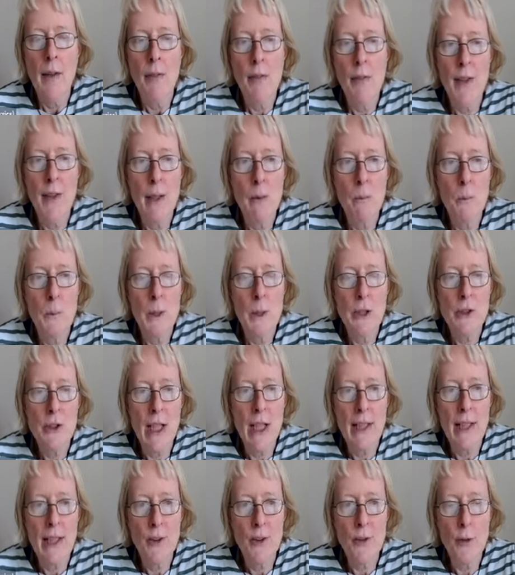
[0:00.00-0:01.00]
And then we
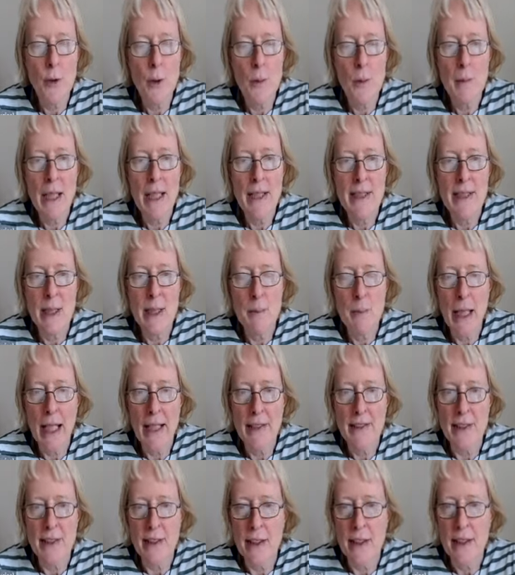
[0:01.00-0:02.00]
transform
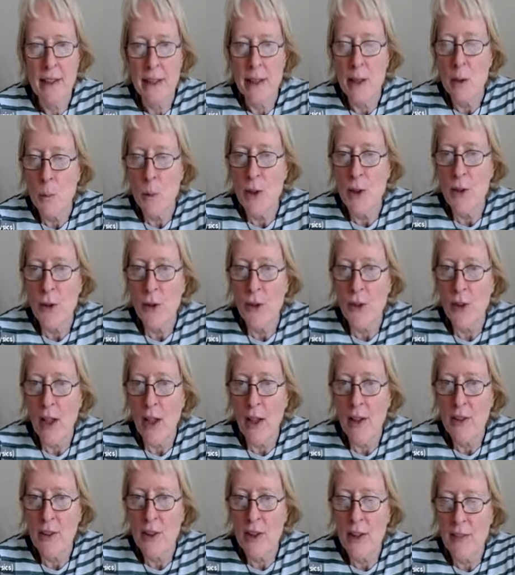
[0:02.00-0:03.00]
adiabatically. We
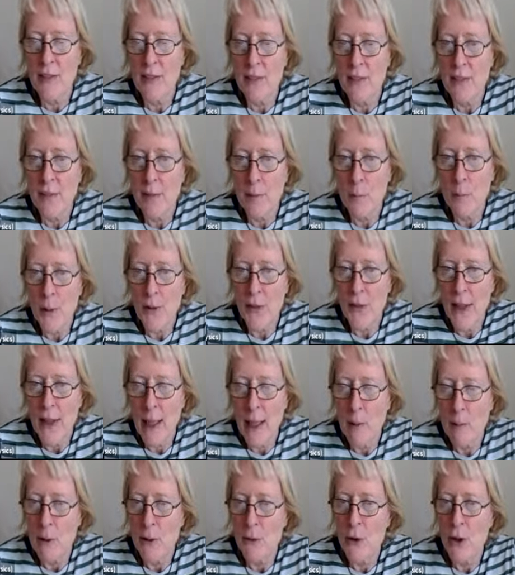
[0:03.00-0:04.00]
start in with the
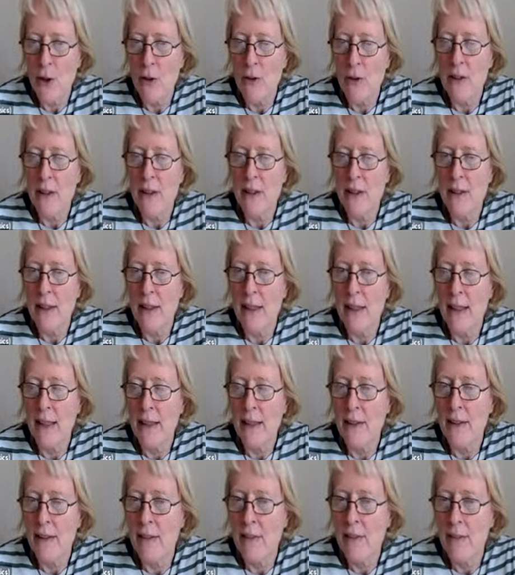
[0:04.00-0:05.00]
Hamiltonian
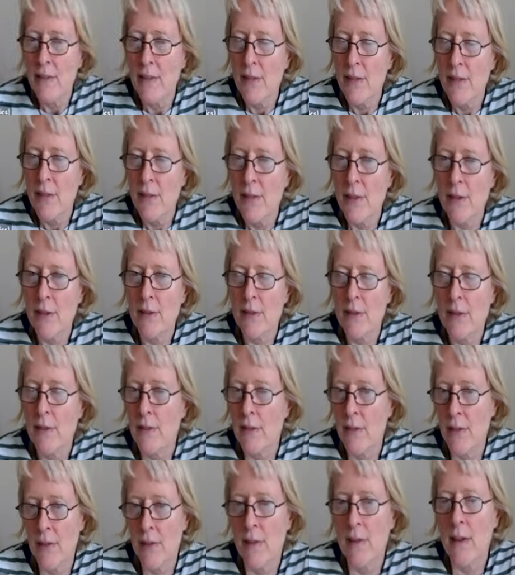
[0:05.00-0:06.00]
in the,
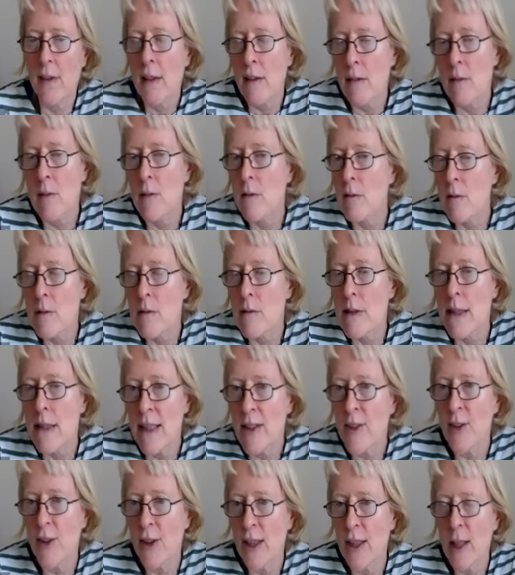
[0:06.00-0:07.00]
the
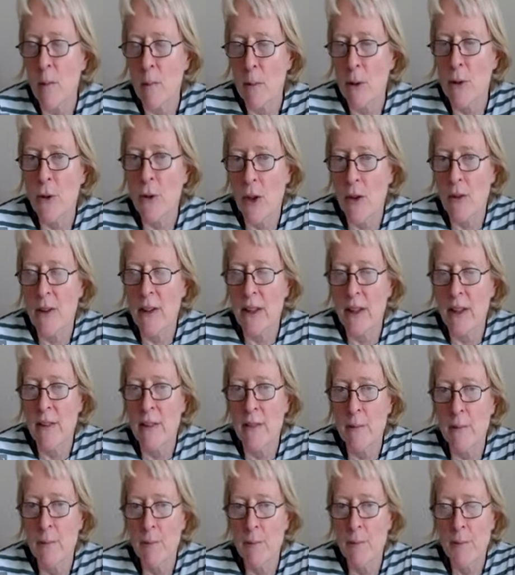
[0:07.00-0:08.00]
easy
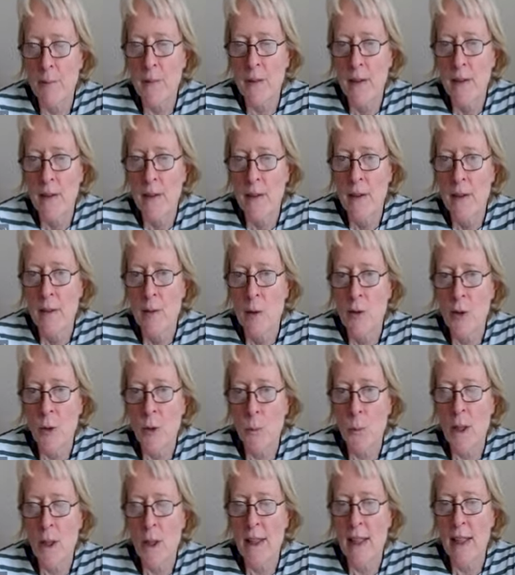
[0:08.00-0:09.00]
Hamiltonian,
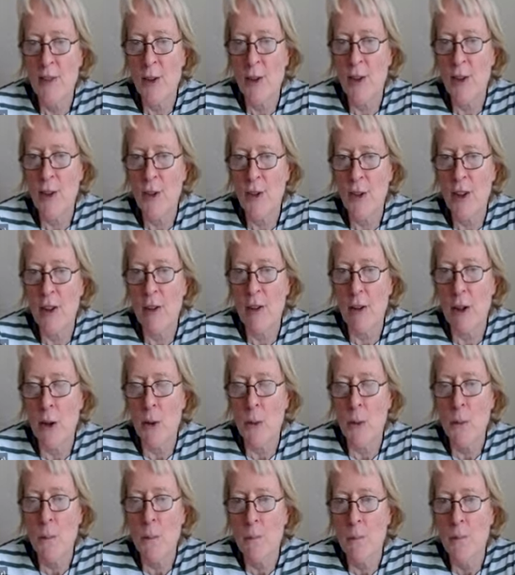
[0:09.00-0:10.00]
so when S is
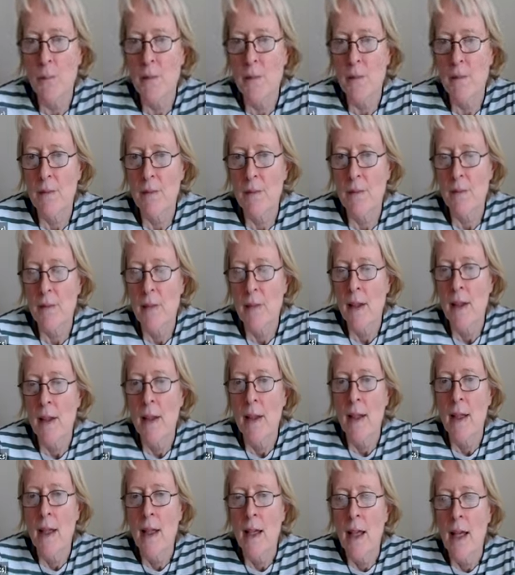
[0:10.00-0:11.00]
zero.
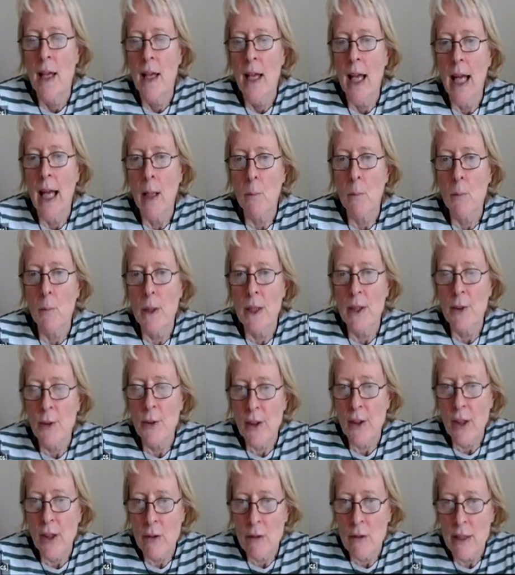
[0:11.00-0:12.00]
And we
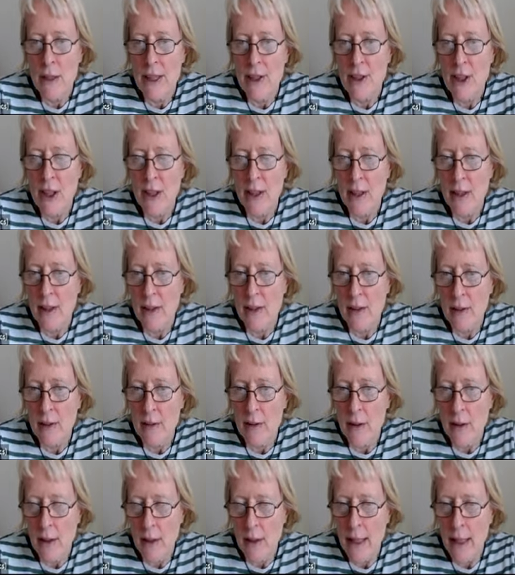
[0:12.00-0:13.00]
slowly turn
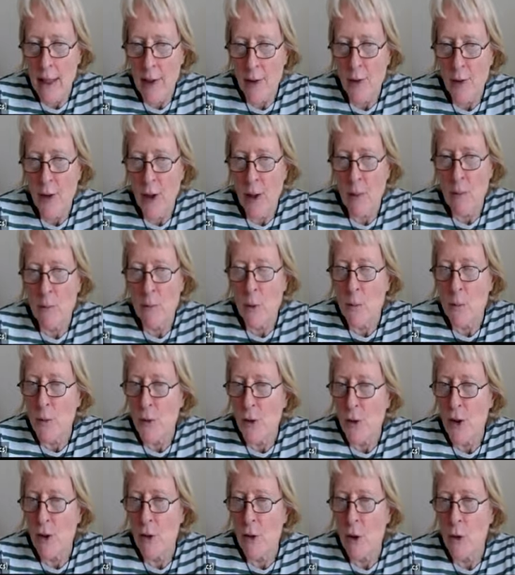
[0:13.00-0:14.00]
S up from
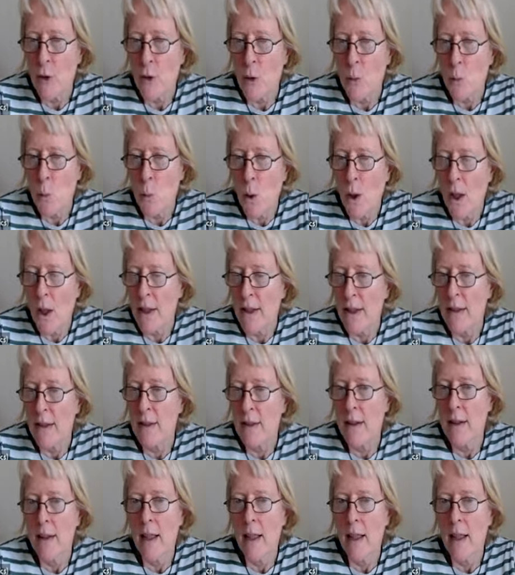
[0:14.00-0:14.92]
zero to one